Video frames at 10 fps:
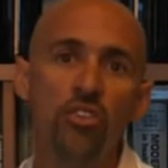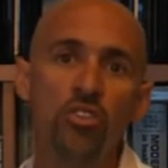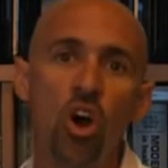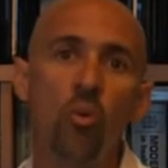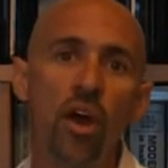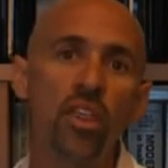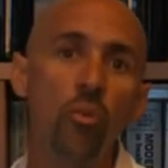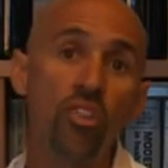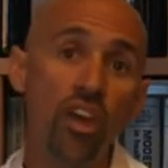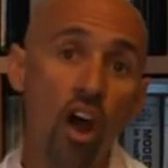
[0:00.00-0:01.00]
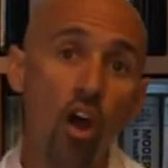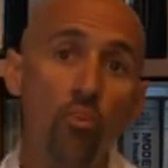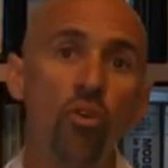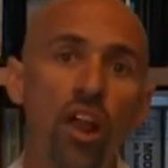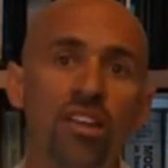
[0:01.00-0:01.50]
there's no way that
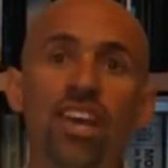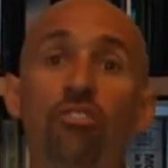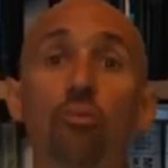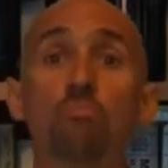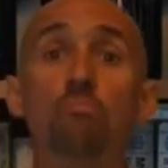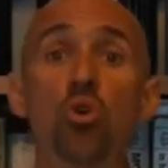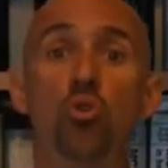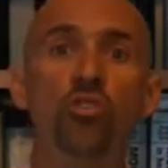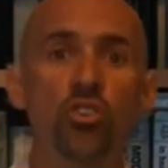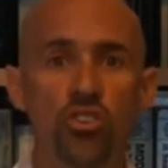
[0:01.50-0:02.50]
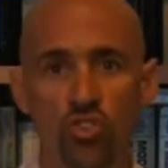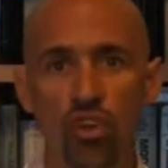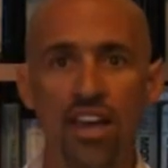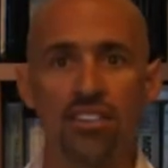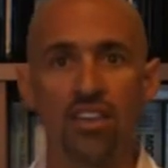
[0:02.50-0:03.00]
our products can remove your
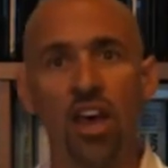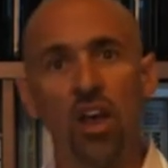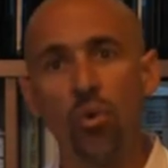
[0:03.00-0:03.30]
stress.